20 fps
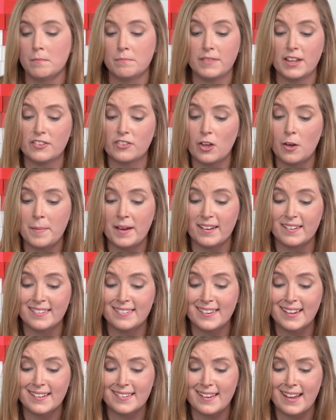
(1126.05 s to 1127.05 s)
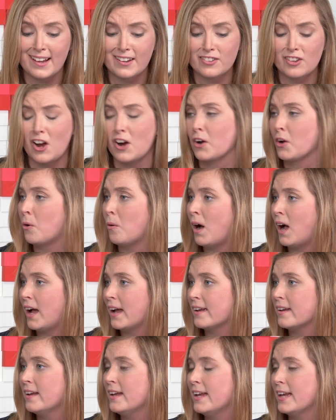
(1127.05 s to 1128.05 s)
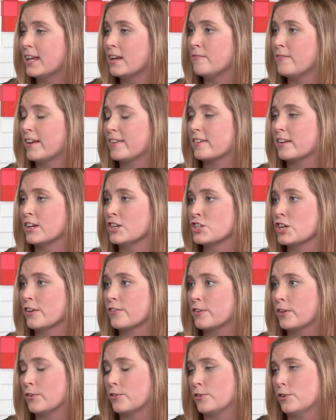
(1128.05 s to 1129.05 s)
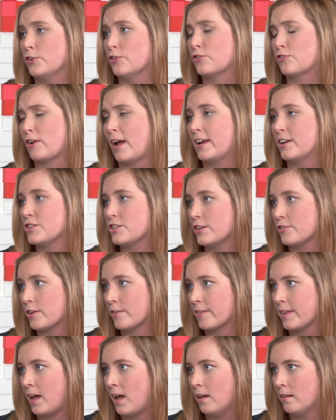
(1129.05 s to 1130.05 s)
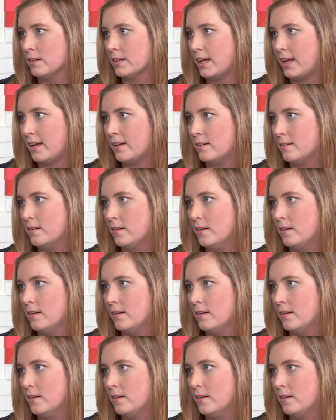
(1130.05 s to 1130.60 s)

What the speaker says: They saw about a 6x ROI in investing in just those two strategies over the holiday.